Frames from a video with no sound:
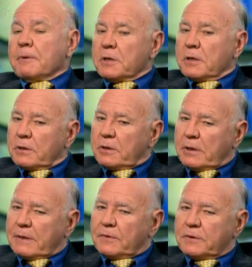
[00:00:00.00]
But, you
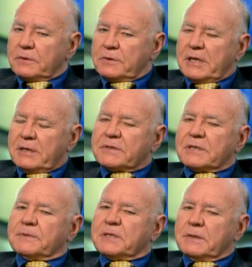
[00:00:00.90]
know, I want to tell you
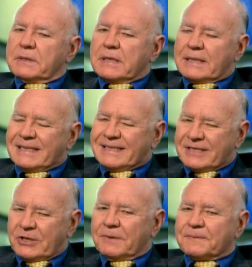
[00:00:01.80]
something that
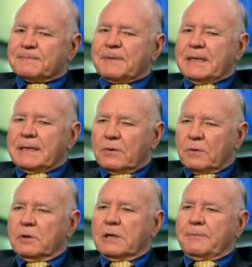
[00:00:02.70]
disturbs me in
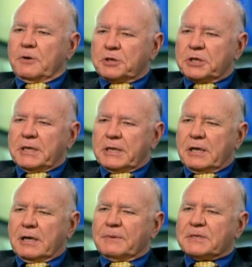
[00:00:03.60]
all emerging
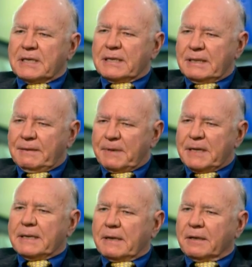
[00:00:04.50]
economies and in
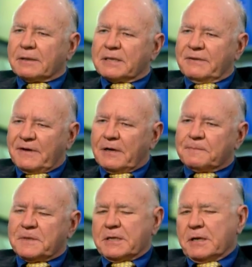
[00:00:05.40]
many other
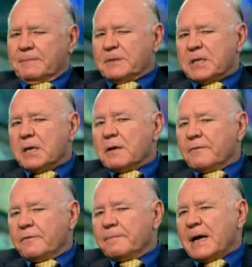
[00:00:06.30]
developed economies.
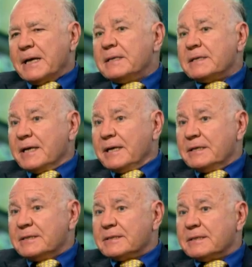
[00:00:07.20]
For my
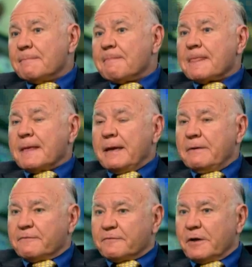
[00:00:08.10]
taste,
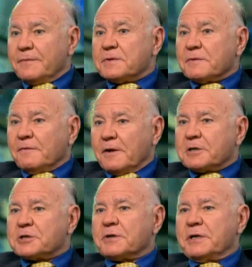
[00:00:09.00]
in front of
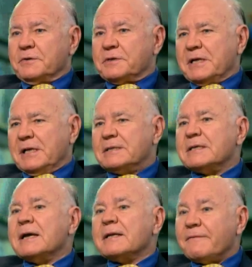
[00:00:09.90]
luxury
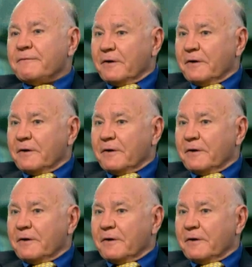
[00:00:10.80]
hotels, there are